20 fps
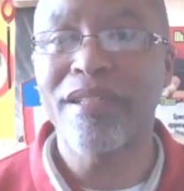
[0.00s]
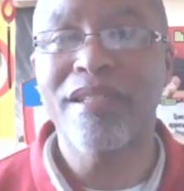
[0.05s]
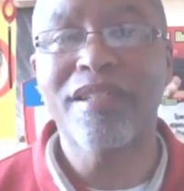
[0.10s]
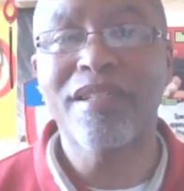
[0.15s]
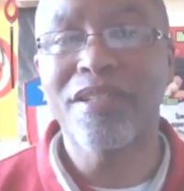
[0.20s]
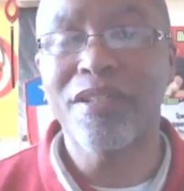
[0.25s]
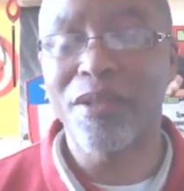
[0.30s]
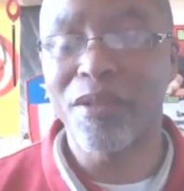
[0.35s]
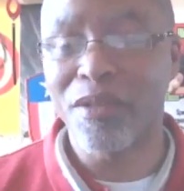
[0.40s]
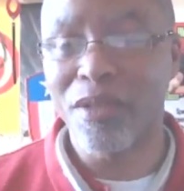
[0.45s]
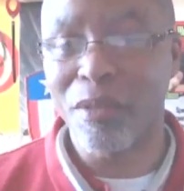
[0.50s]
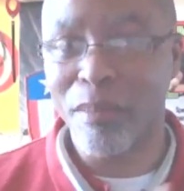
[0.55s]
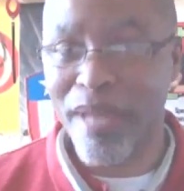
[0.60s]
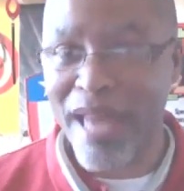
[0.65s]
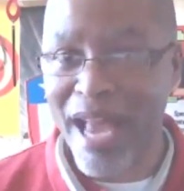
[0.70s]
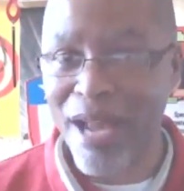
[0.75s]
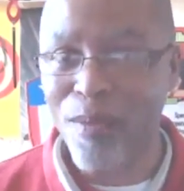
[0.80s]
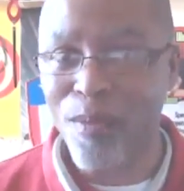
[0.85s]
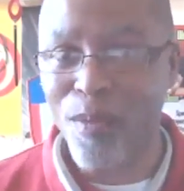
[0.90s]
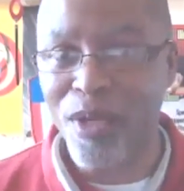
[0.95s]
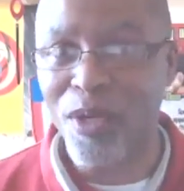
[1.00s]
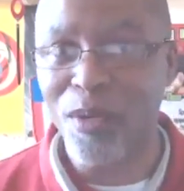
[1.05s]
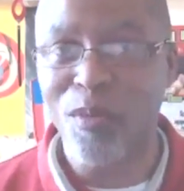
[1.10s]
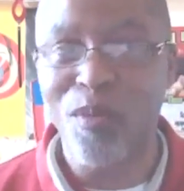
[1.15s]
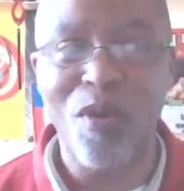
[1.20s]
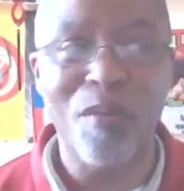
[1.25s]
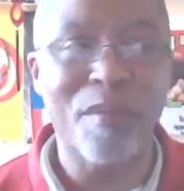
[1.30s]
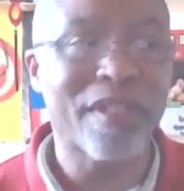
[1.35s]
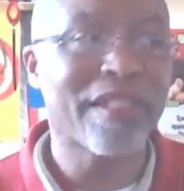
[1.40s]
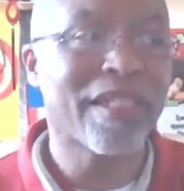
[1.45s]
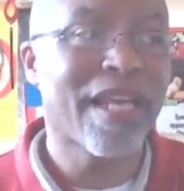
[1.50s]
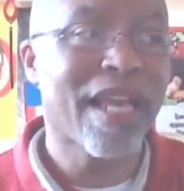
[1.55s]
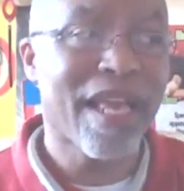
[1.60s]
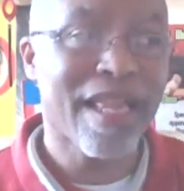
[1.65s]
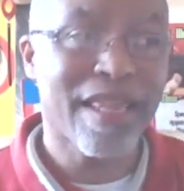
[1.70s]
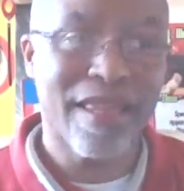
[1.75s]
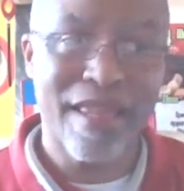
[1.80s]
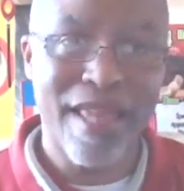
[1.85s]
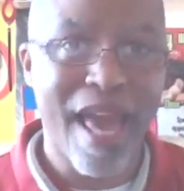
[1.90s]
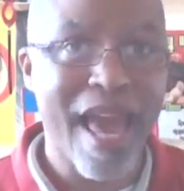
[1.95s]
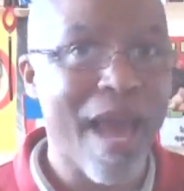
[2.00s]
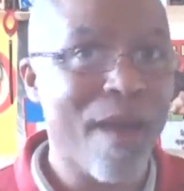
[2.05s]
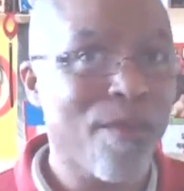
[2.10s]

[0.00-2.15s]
you know, the black Wonder Woman. That